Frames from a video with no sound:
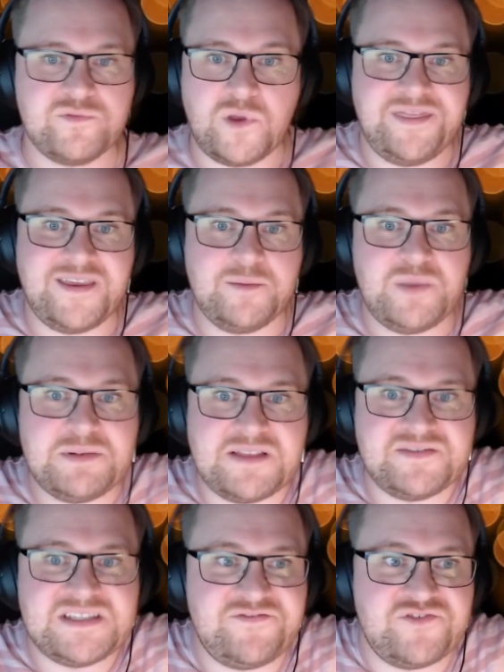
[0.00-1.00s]
one thing, people
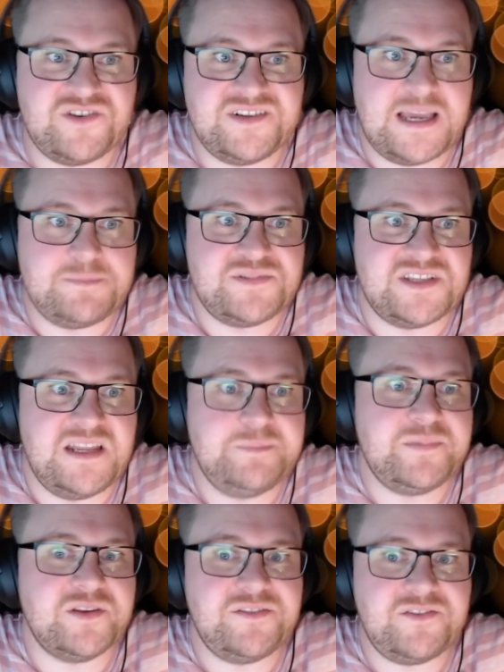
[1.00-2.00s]
have different types of
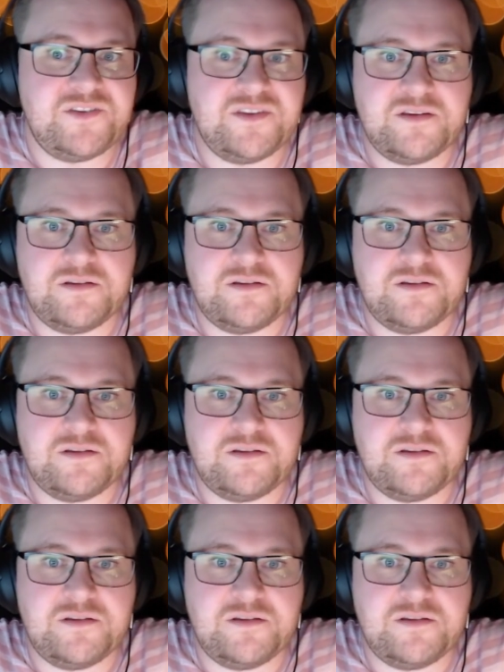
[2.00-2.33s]
nipples.